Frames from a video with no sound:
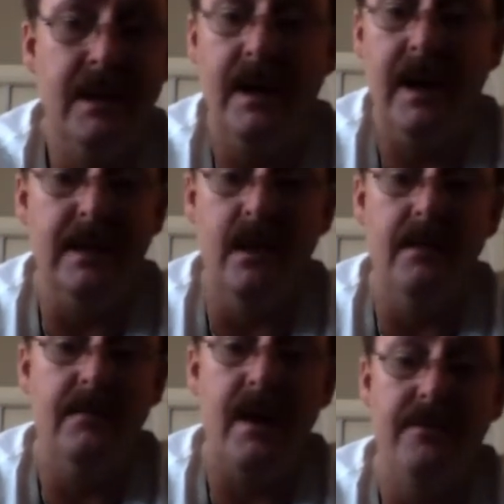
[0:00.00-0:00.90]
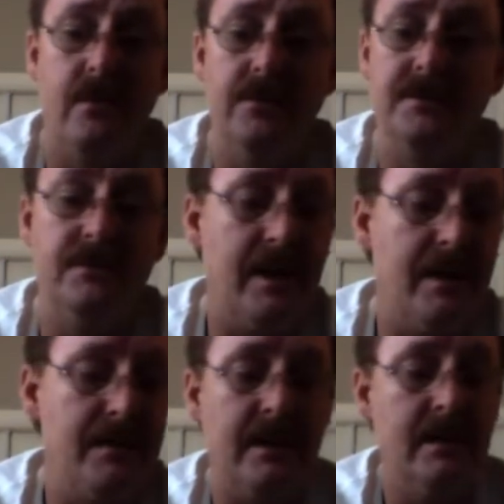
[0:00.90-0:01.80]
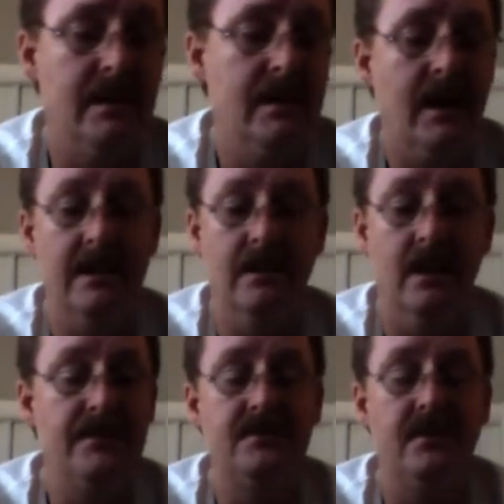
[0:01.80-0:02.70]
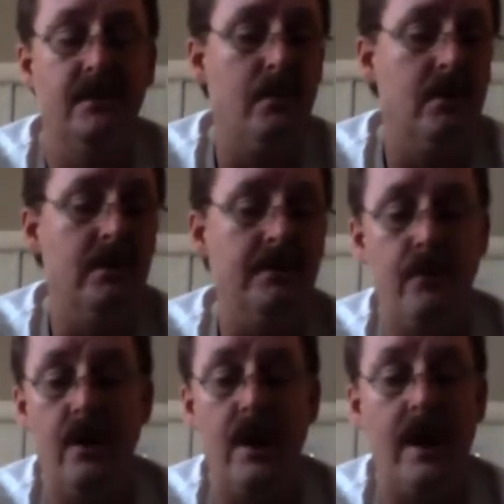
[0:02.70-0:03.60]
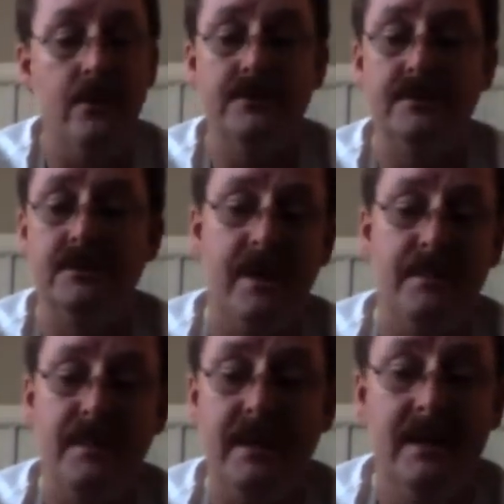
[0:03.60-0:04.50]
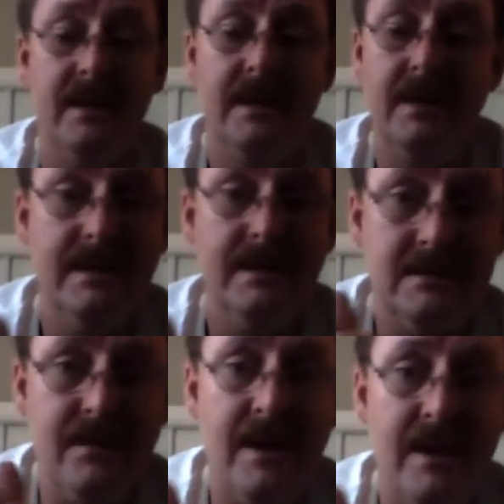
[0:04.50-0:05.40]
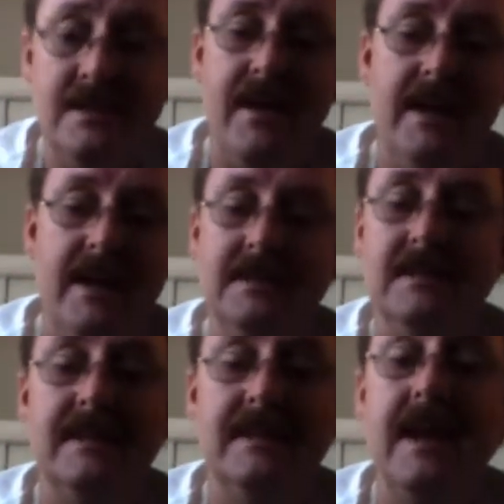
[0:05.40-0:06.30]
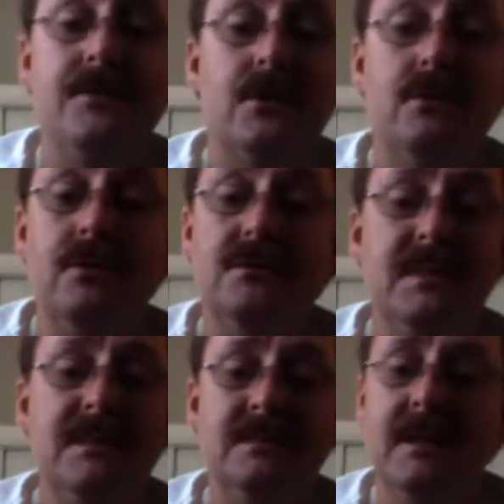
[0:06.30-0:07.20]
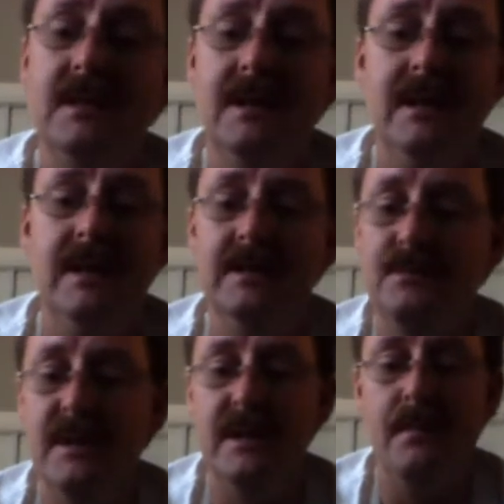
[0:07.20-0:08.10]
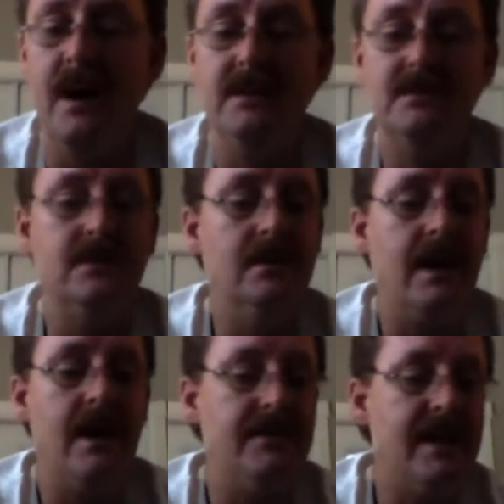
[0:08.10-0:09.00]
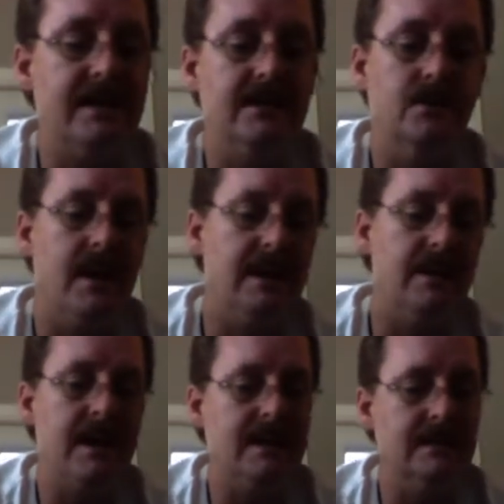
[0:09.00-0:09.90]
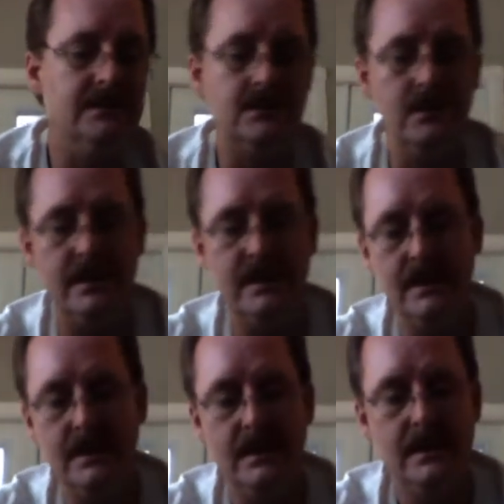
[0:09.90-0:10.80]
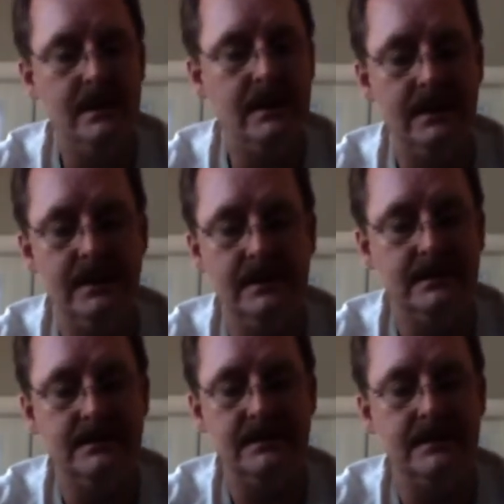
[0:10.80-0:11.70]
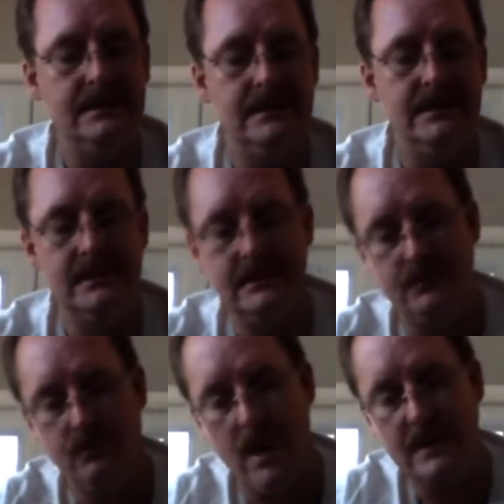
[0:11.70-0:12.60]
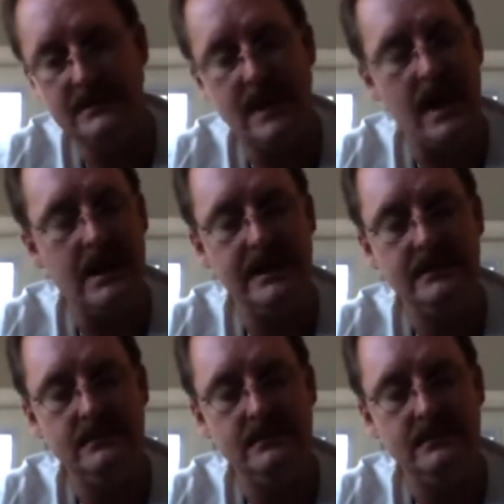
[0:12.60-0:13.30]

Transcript: I love high voltage vaping. I love the Silver Bullet for high voltage vaping. This device I've had since the day after Christmas. It has been a monster. I haven't had to do any maintenance to it. It's rock solid.